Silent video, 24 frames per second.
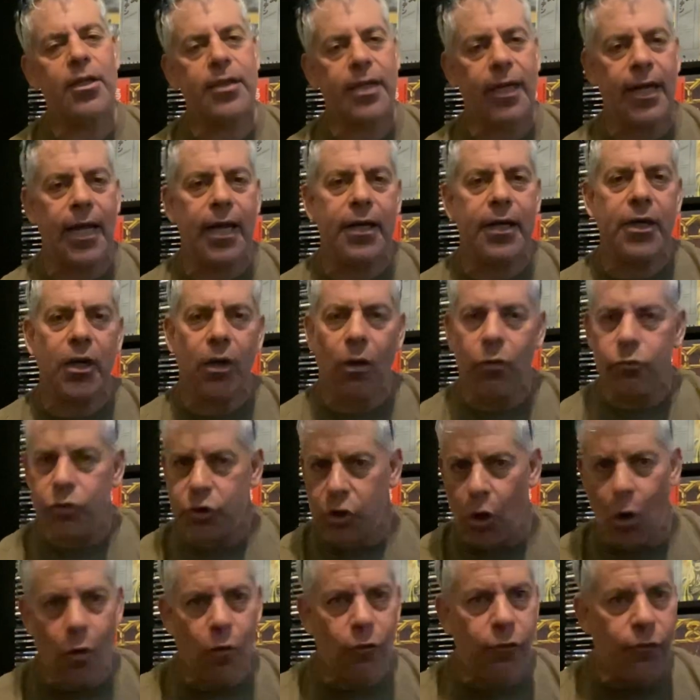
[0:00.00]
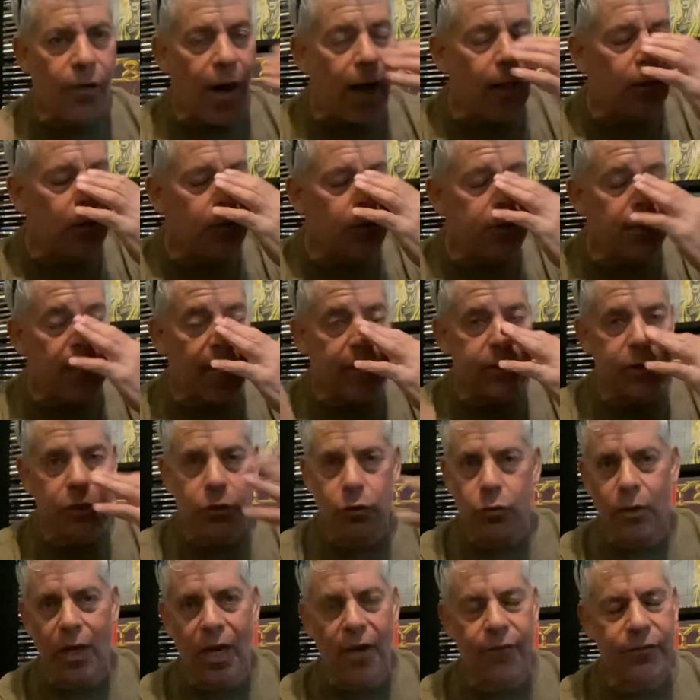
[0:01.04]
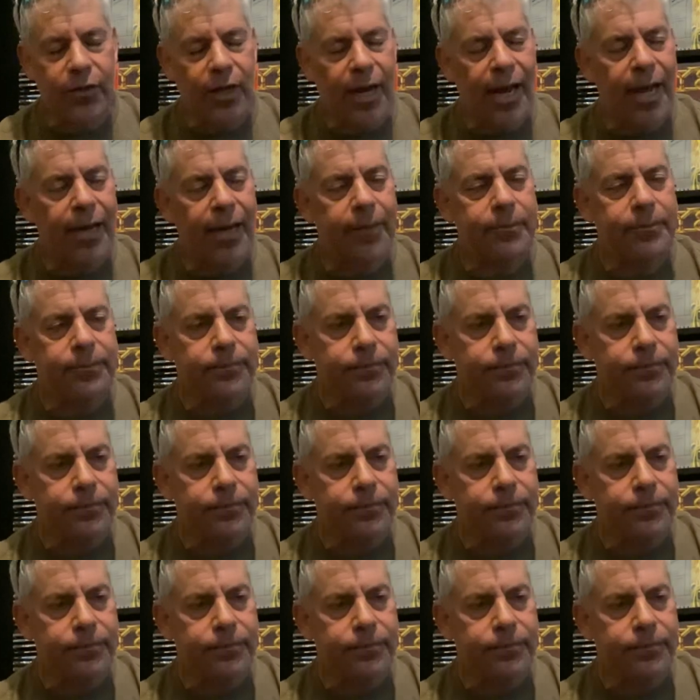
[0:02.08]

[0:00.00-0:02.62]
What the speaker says: and then, you know, Joe followed not soon after that.